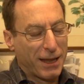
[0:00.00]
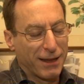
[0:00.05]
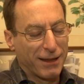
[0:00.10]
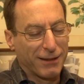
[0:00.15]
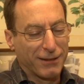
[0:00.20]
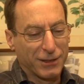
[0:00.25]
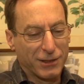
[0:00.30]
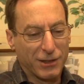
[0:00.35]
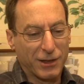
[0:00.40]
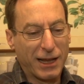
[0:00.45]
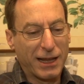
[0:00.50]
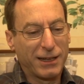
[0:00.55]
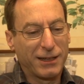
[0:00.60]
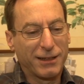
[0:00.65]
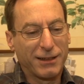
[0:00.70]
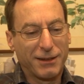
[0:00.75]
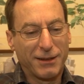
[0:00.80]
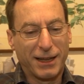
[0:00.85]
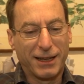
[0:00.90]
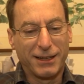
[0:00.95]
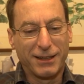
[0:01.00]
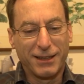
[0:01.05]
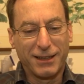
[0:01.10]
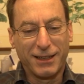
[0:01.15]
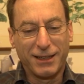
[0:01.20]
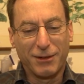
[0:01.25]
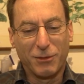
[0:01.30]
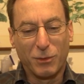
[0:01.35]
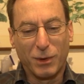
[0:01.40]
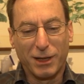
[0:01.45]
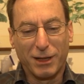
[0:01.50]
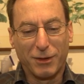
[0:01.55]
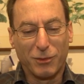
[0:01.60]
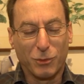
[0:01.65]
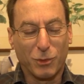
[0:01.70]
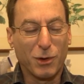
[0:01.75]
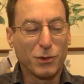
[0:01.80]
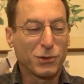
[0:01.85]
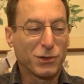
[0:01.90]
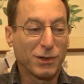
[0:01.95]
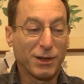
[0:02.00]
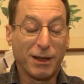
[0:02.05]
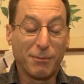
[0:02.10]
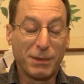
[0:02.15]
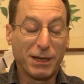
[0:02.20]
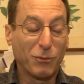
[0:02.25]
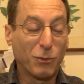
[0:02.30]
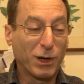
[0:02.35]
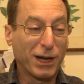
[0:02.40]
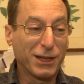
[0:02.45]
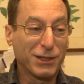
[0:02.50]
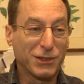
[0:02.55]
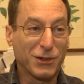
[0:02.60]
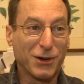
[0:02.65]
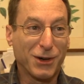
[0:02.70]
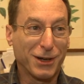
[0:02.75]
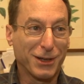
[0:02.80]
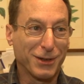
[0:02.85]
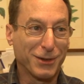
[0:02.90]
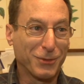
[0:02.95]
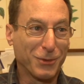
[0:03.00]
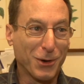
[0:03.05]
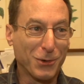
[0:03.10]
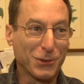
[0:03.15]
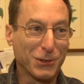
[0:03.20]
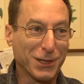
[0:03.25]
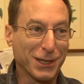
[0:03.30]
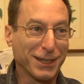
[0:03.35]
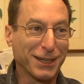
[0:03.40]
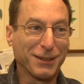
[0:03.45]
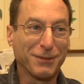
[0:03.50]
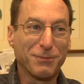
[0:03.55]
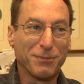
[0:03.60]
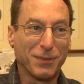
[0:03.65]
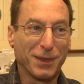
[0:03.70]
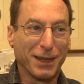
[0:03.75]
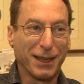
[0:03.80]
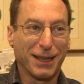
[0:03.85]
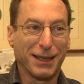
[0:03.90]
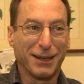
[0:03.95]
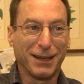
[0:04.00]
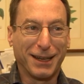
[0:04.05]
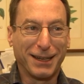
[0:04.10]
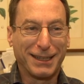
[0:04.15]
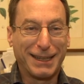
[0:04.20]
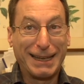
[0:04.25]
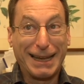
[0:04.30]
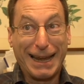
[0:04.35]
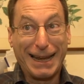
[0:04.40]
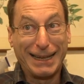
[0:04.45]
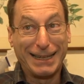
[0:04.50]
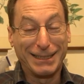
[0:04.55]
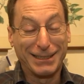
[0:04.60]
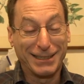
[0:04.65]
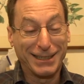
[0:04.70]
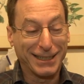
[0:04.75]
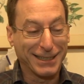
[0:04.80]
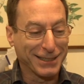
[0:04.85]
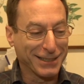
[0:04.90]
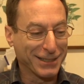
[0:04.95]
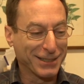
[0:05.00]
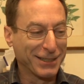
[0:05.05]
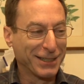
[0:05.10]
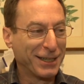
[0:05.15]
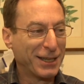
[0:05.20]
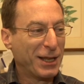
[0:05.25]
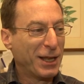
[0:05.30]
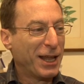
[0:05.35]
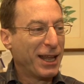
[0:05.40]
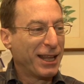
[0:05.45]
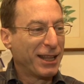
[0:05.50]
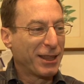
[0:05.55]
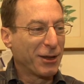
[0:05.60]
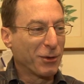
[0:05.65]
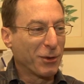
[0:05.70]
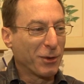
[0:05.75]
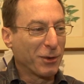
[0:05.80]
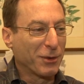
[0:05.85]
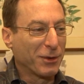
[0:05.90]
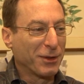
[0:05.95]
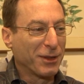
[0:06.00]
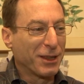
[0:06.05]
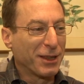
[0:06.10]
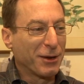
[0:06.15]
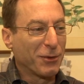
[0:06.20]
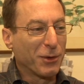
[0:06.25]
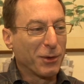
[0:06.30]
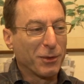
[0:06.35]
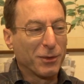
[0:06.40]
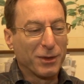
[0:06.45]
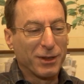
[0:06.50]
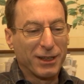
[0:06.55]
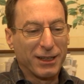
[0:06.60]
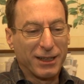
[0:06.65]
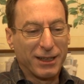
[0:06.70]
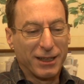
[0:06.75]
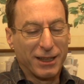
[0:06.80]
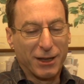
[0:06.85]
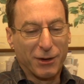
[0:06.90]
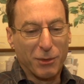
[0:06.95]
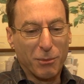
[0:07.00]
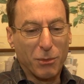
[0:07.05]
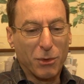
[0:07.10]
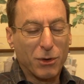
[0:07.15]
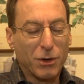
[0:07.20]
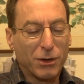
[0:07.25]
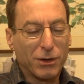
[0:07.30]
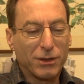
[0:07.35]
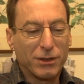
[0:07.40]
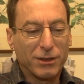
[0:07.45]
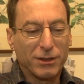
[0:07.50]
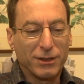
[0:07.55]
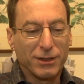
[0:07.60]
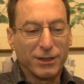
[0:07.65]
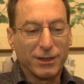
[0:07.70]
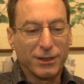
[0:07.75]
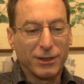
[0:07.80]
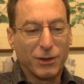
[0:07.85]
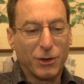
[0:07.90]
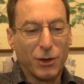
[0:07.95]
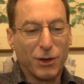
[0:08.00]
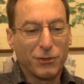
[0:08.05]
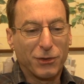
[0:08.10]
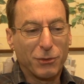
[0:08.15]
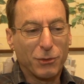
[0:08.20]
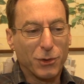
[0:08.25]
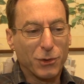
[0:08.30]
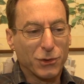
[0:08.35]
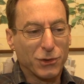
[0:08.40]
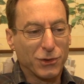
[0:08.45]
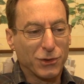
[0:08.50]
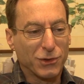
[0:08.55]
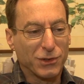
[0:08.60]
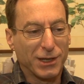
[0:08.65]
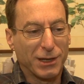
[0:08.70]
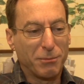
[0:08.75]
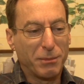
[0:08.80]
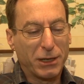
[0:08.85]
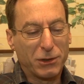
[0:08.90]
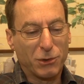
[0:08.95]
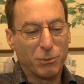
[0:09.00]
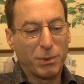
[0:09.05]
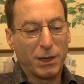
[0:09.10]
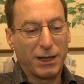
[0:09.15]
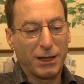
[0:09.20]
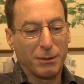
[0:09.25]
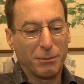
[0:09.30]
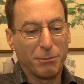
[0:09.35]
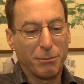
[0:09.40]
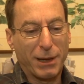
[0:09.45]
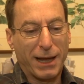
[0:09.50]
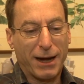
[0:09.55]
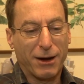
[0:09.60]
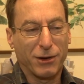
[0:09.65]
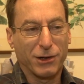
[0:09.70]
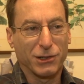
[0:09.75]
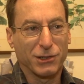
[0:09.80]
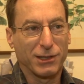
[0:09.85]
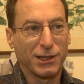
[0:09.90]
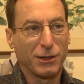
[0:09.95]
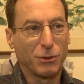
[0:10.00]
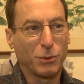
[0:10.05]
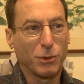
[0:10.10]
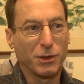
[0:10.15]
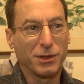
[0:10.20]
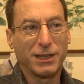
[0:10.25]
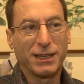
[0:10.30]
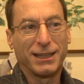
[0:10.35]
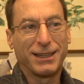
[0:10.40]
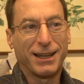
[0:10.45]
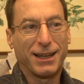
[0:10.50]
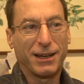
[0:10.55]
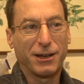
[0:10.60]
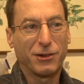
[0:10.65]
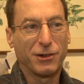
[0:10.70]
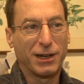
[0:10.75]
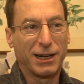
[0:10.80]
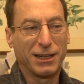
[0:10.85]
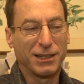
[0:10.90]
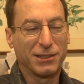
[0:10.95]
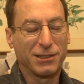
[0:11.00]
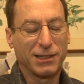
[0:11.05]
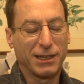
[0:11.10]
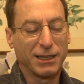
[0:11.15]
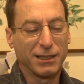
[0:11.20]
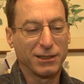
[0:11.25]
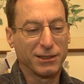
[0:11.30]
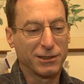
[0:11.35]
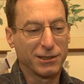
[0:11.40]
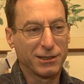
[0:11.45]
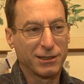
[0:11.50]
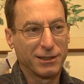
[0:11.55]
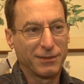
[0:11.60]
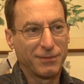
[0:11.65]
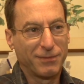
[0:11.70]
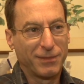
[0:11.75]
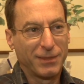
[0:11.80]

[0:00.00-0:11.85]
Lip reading: Yeah. So and the roast. I mean, when I started roasting in 1986, there were there are more coffee roasters in metropolitan Paris than there were in the entire United States.